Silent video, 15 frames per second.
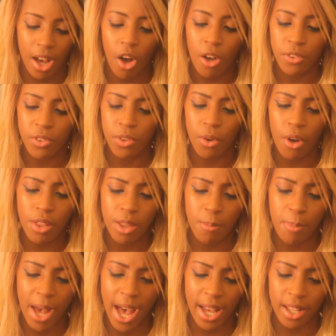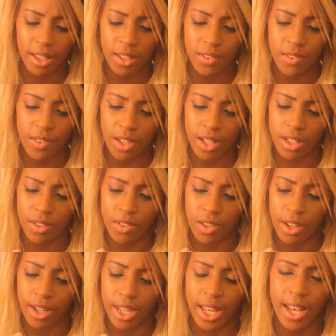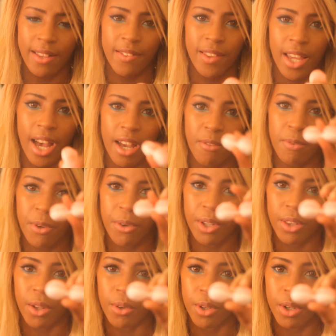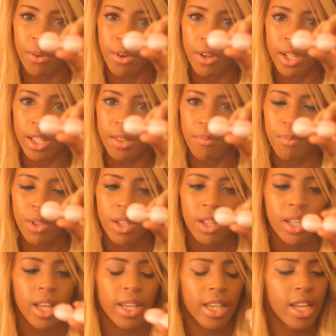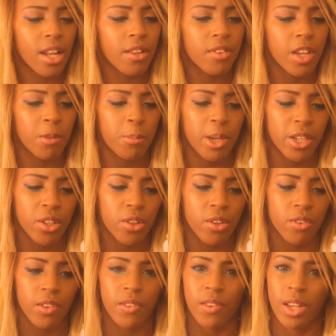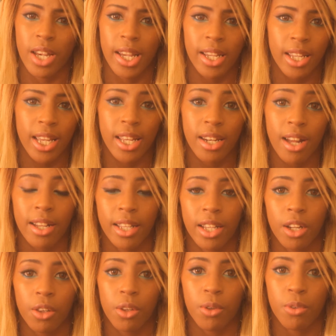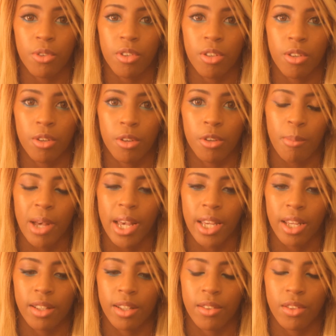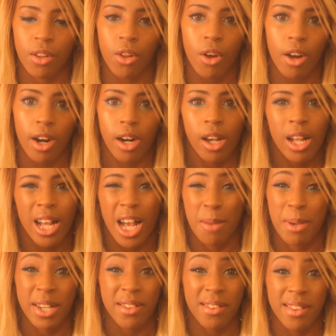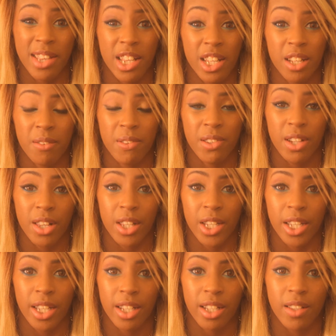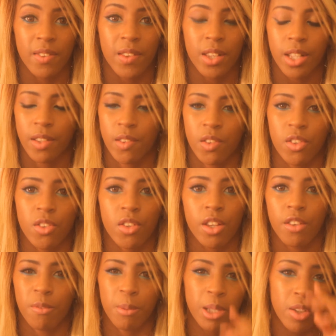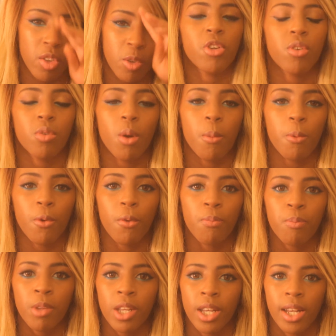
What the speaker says: Yeah, also on the back, this says, it has the iFairy logo on it. Again, I'll take pictures because I cannot get close to my DSLR. I'm actually thinking of selling it because the lens is just giving me too much trouble,